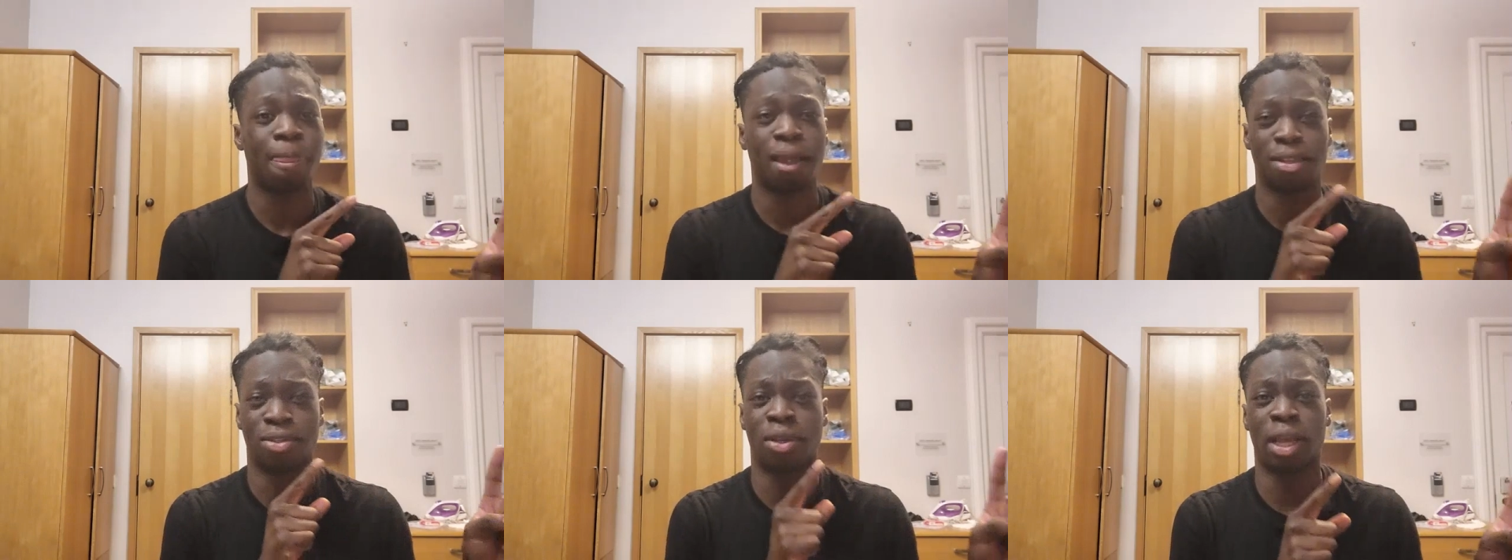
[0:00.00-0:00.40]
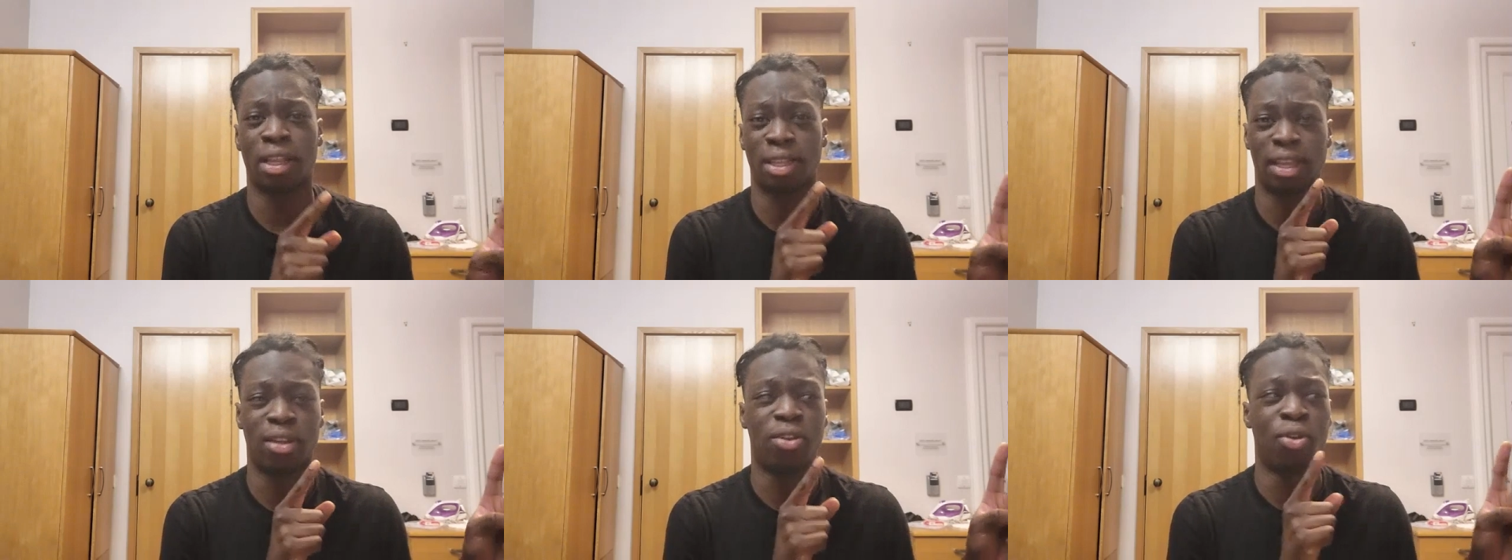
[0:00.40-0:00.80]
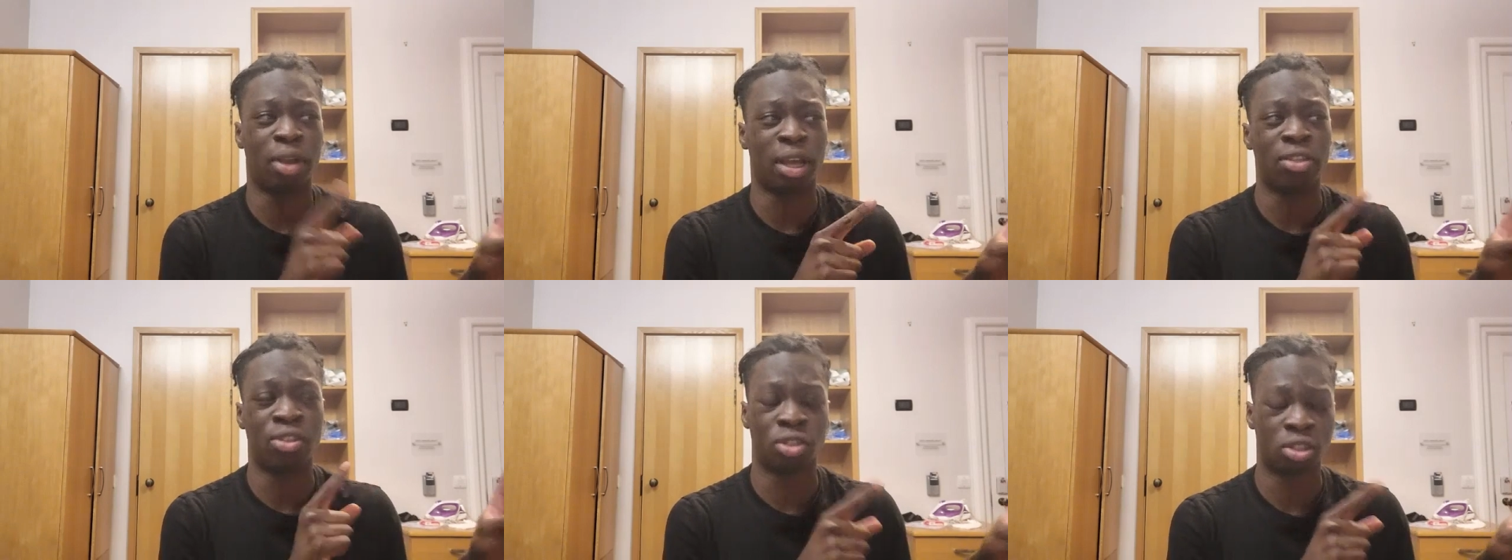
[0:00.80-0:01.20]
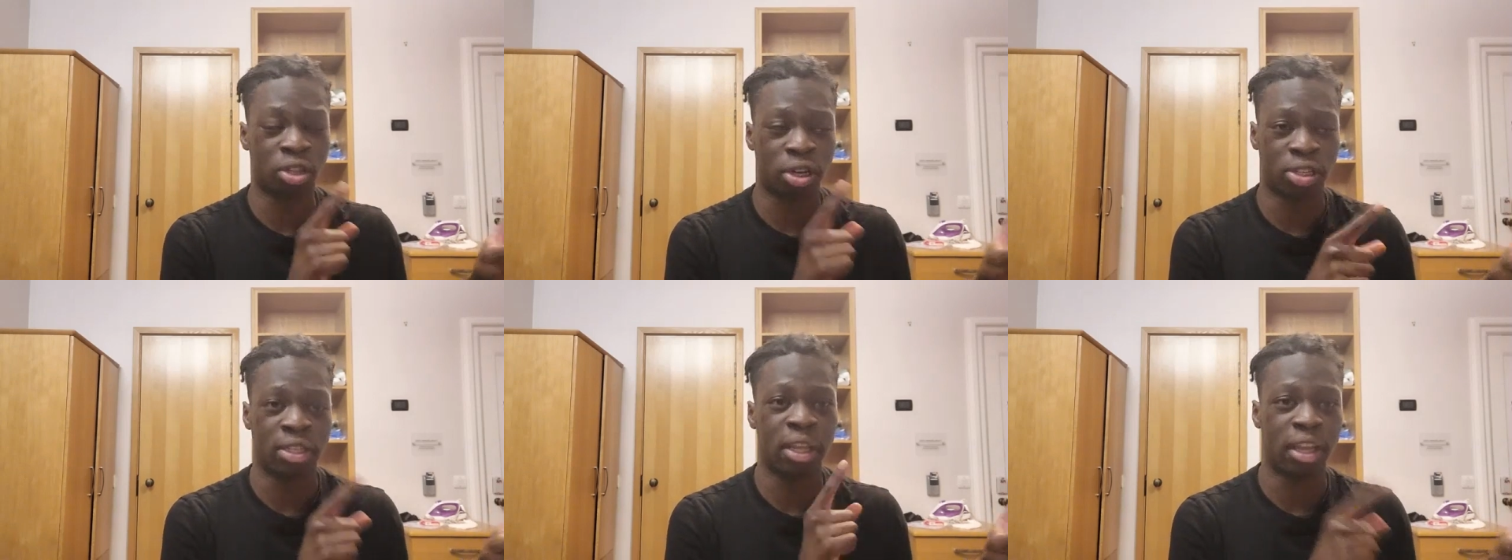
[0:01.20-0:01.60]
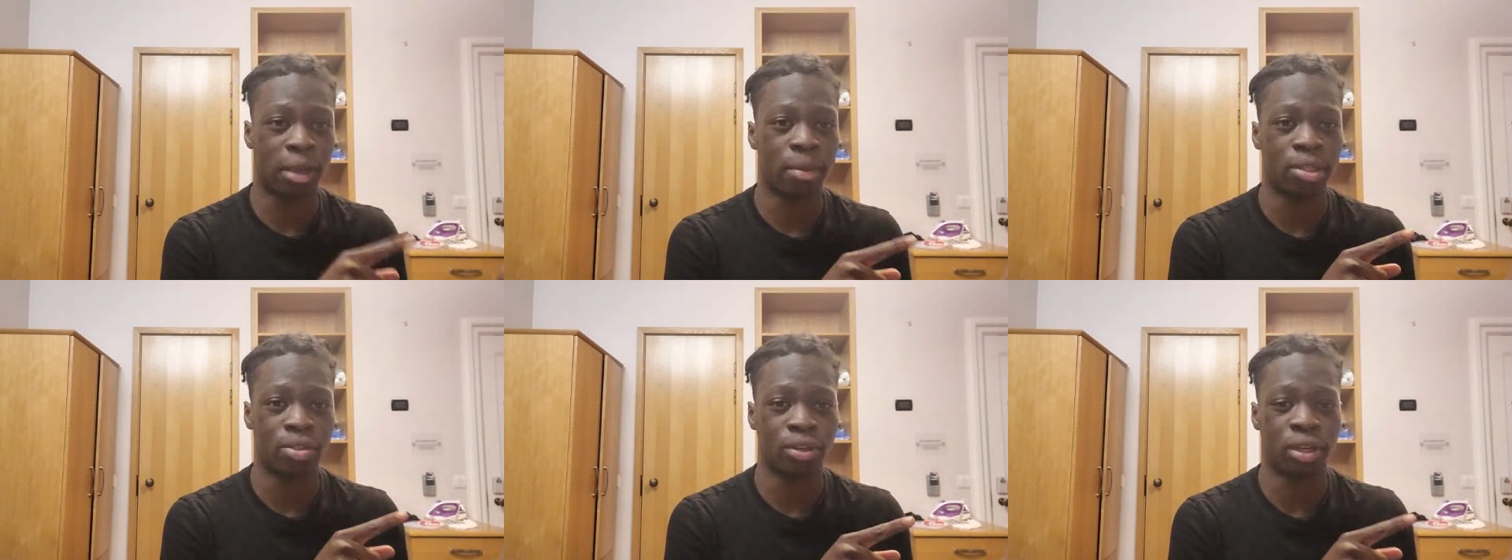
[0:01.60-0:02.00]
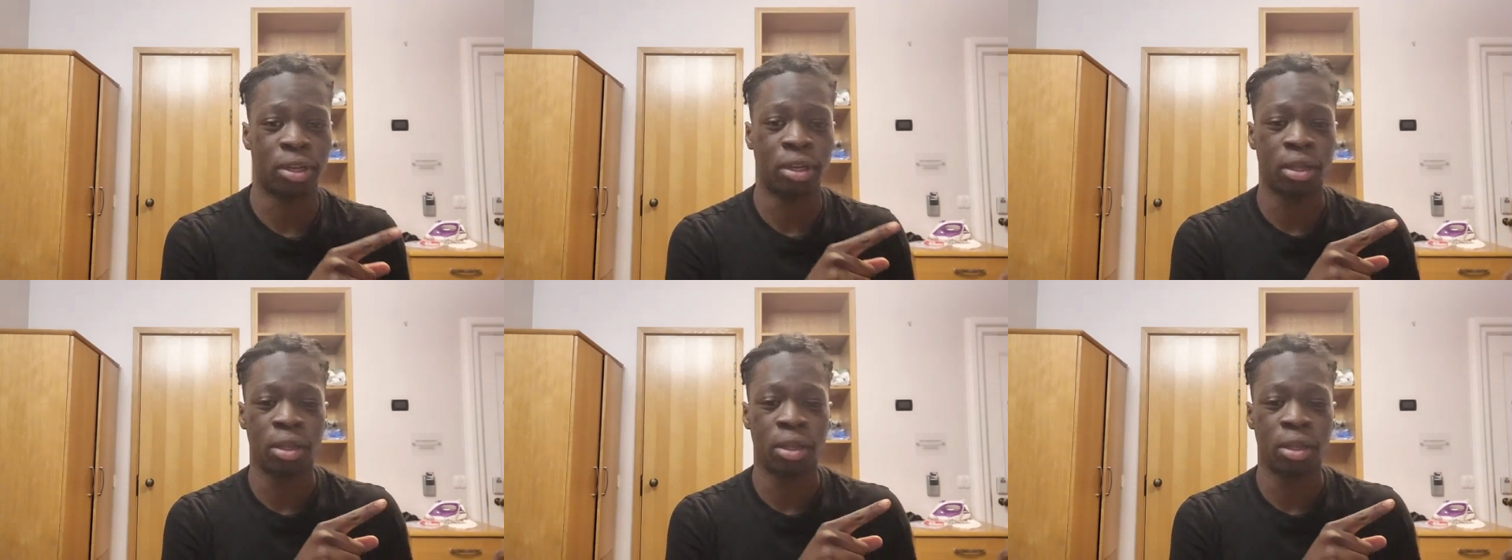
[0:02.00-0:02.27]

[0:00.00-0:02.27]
So I did look at solid state chemistry